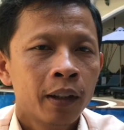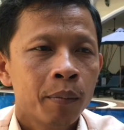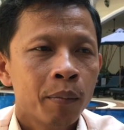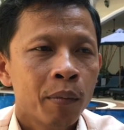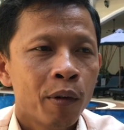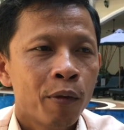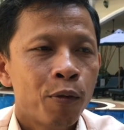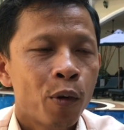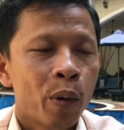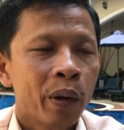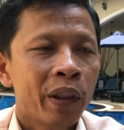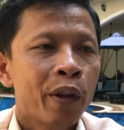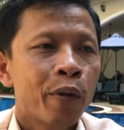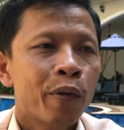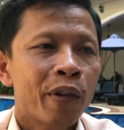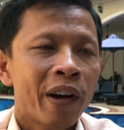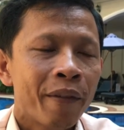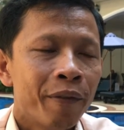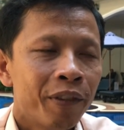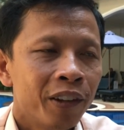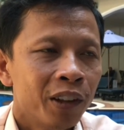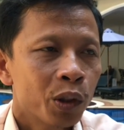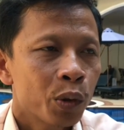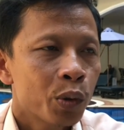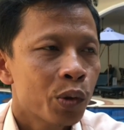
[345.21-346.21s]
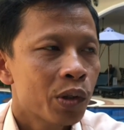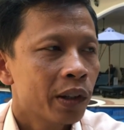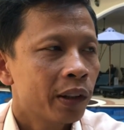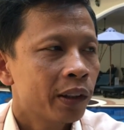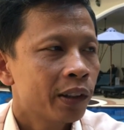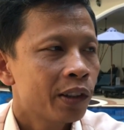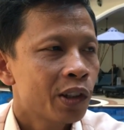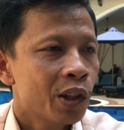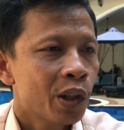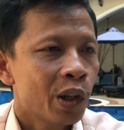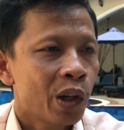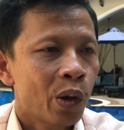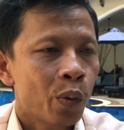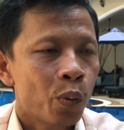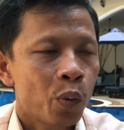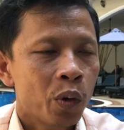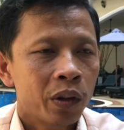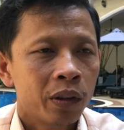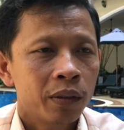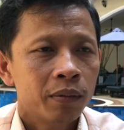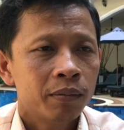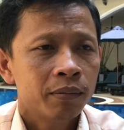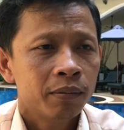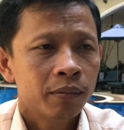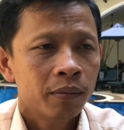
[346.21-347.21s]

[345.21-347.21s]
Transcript: before the revolution, so they would